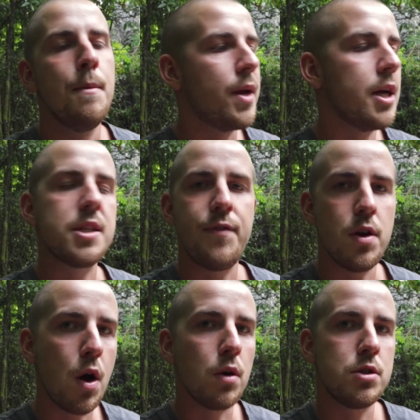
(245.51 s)
because if
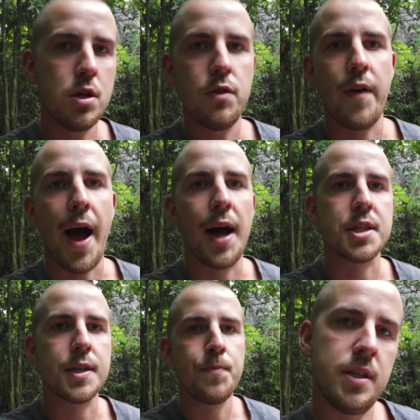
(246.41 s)
you go too
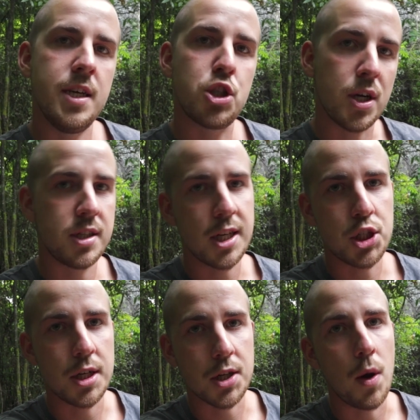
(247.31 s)
fast, the
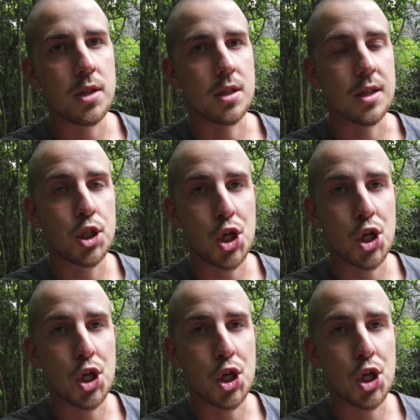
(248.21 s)
transition is going to look